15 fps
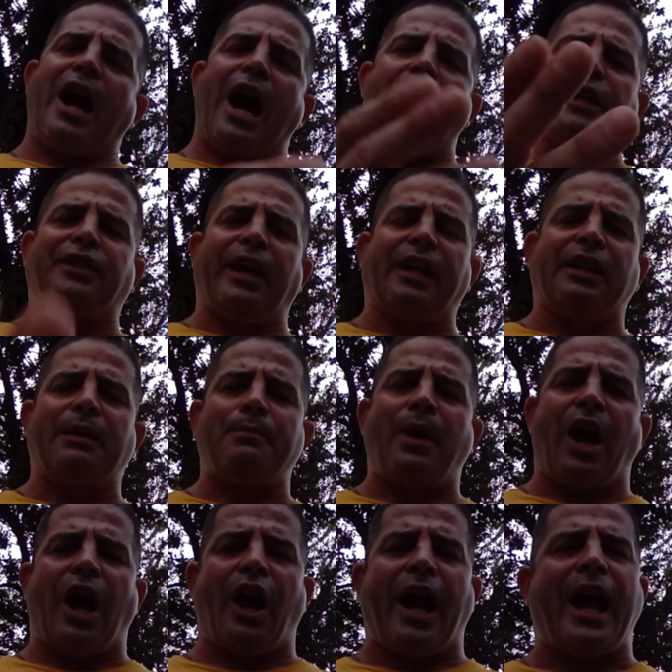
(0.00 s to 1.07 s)
I told him
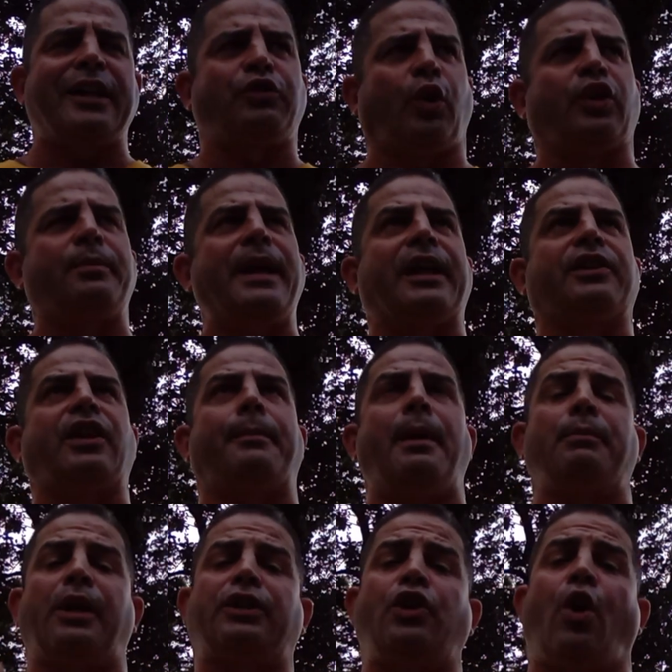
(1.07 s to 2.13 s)
ahead of time,
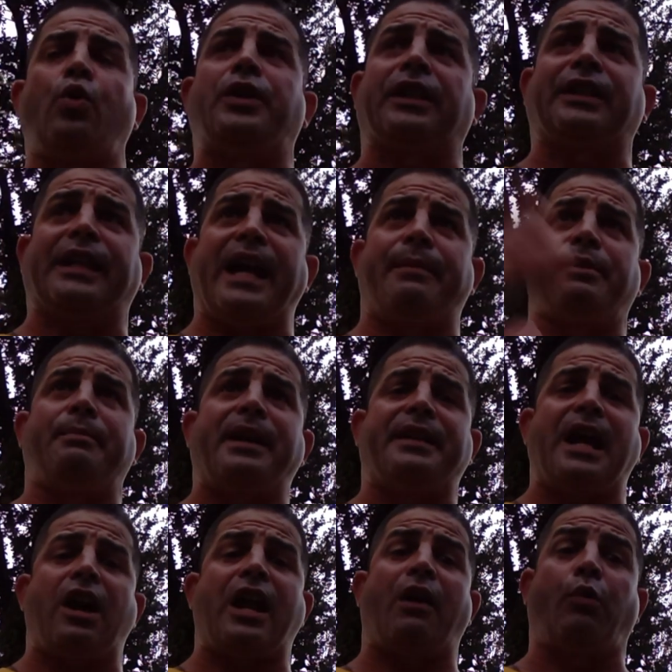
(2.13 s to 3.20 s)
I'm like, yo, get the cameraman
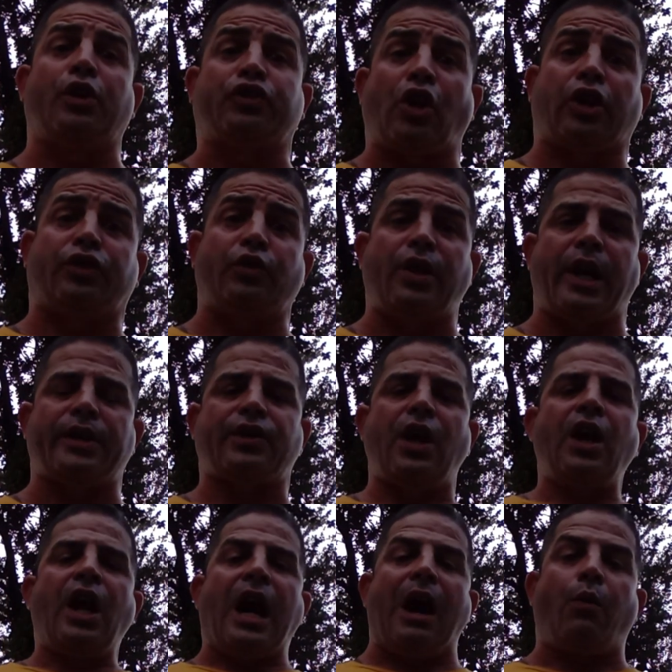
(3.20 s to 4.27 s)
out. I want to talk to you guys.
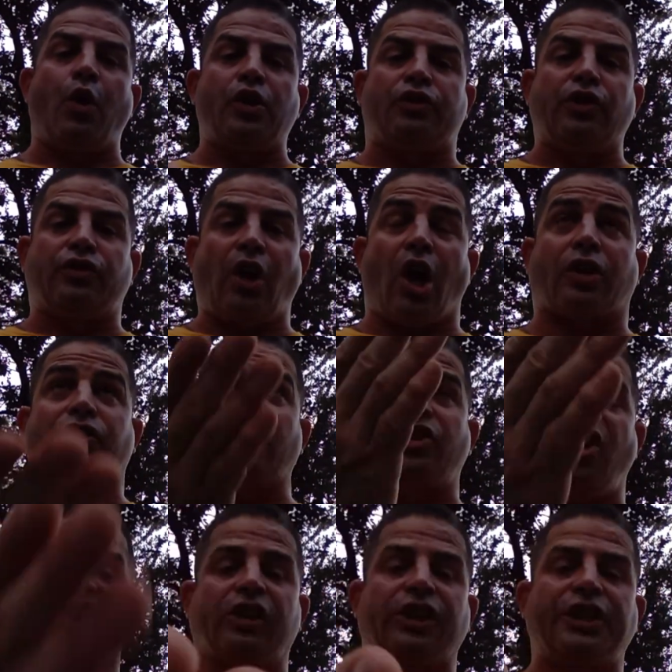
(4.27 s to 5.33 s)
I wanted to talk to
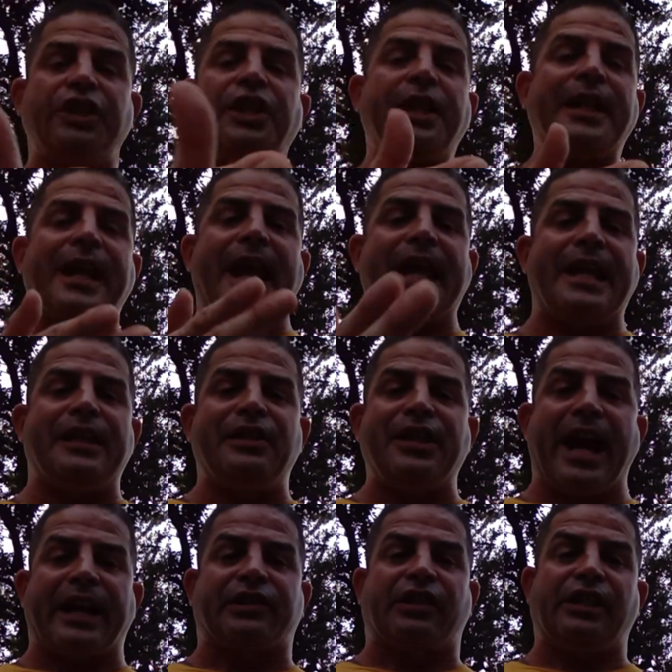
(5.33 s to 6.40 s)
Cullen and
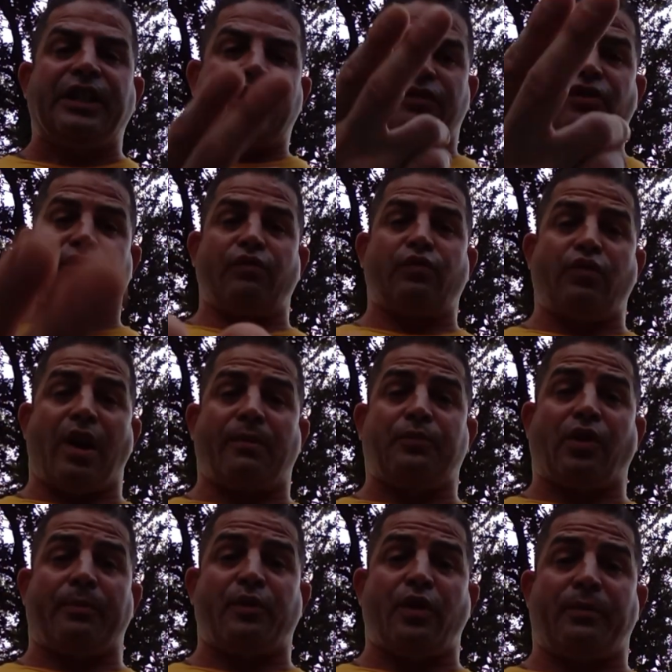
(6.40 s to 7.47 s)
Yaxley, to
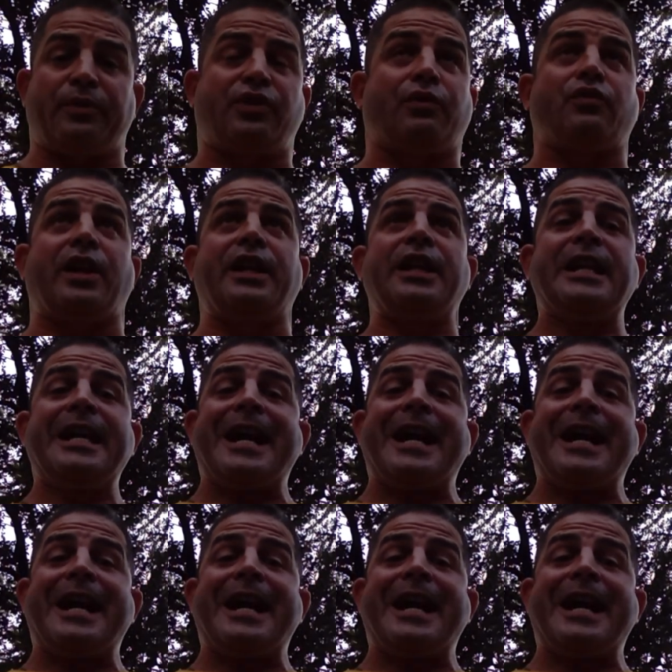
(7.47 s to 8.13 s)
Tommy Robinson, right?